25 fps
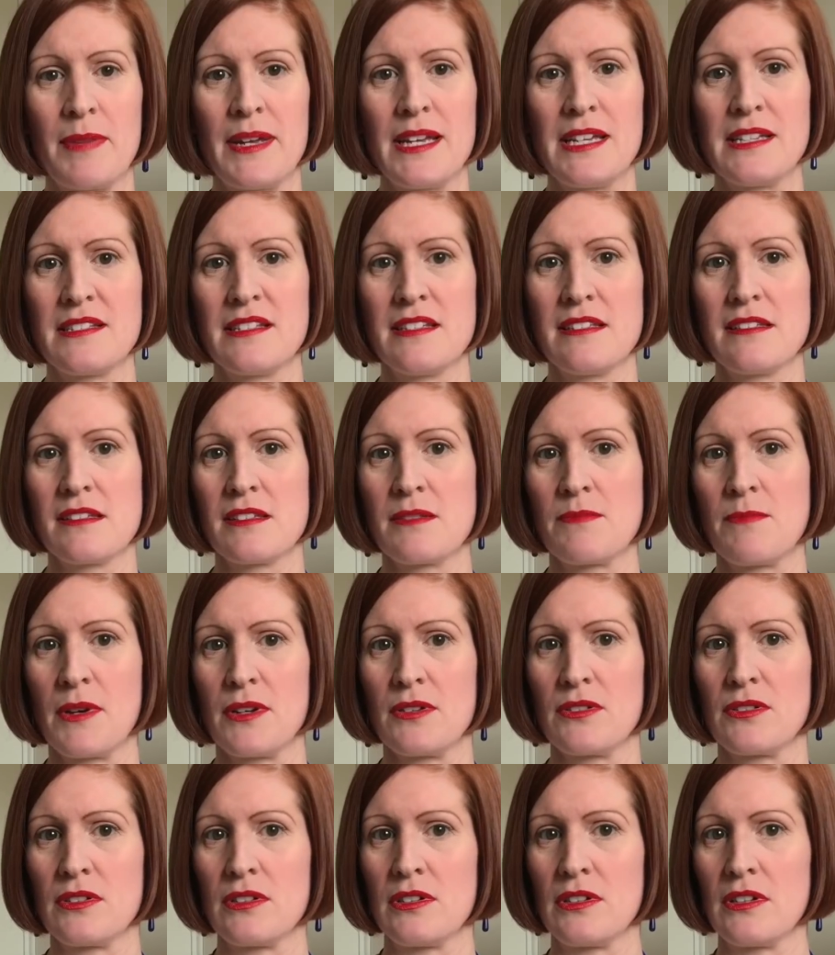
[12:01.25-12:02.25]
pieces are
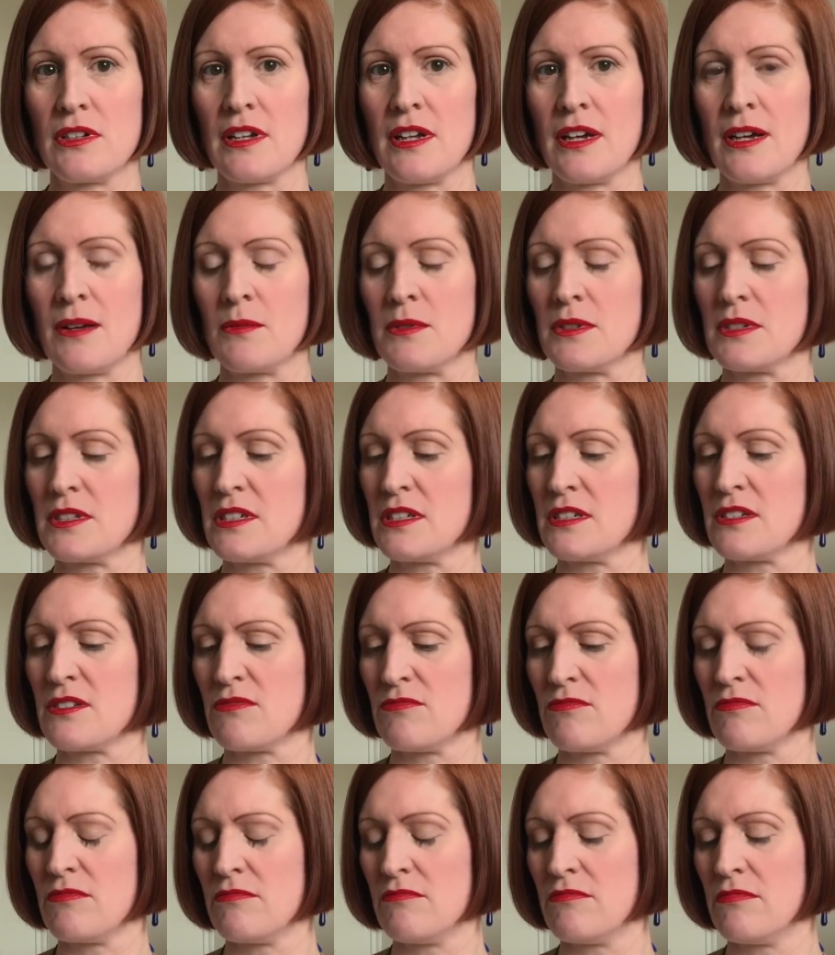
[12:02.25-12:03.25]
supposed to look like, which is
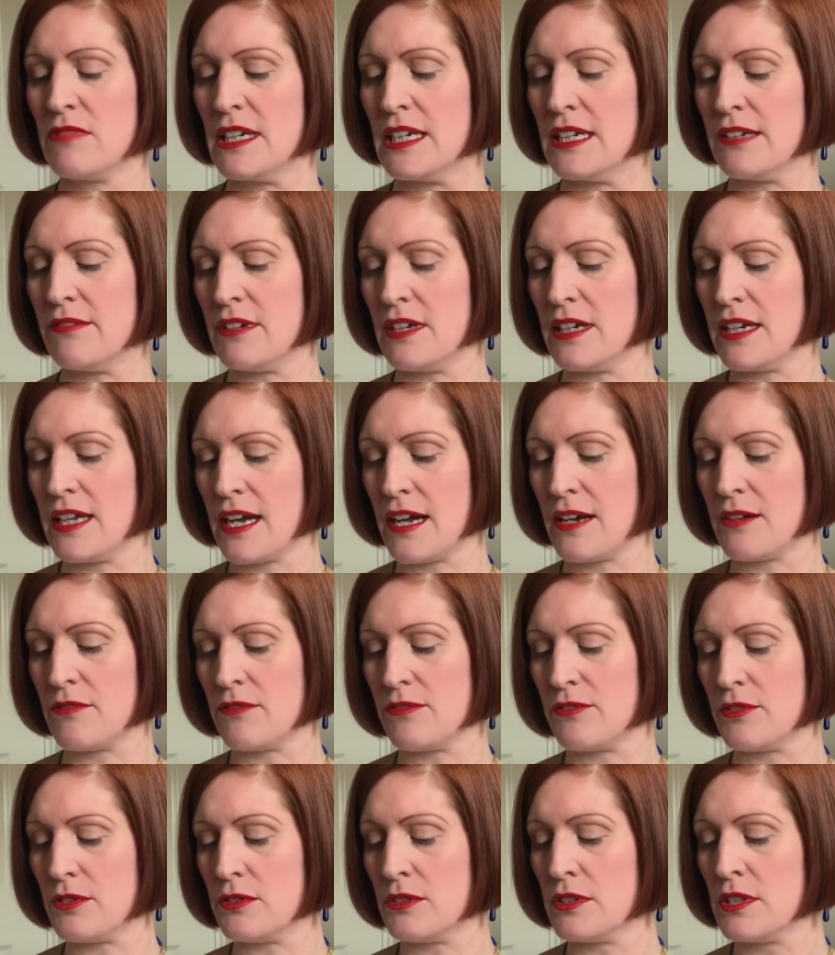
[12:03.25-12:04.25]
really
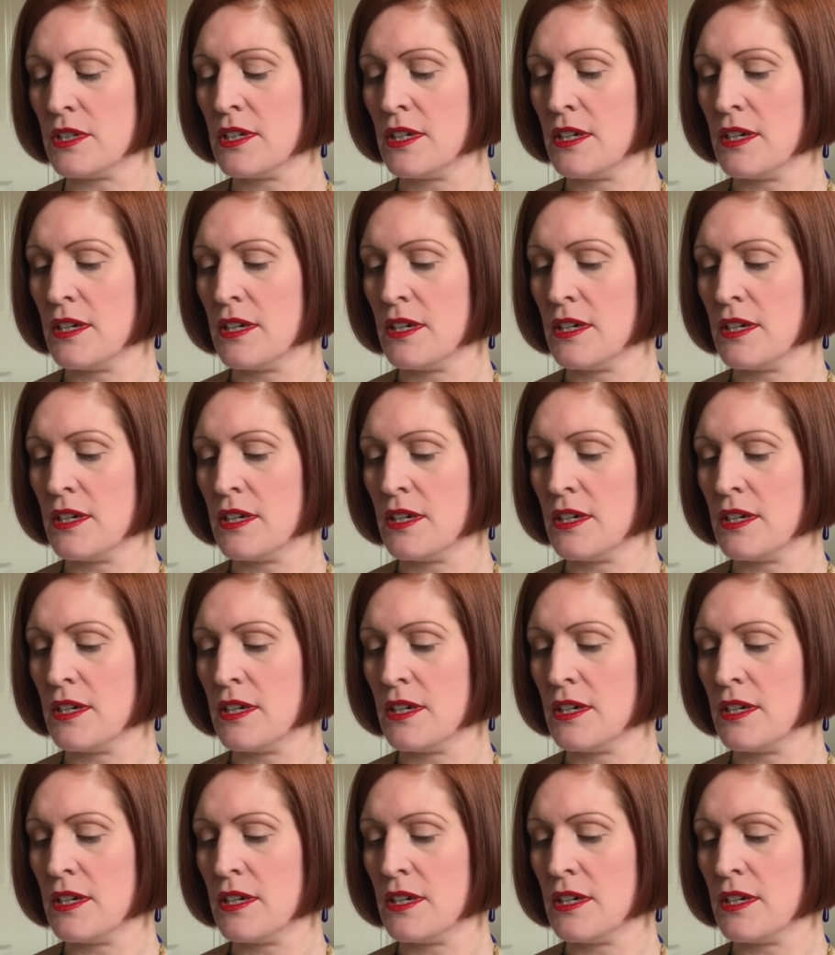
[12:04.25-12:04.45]
helpful.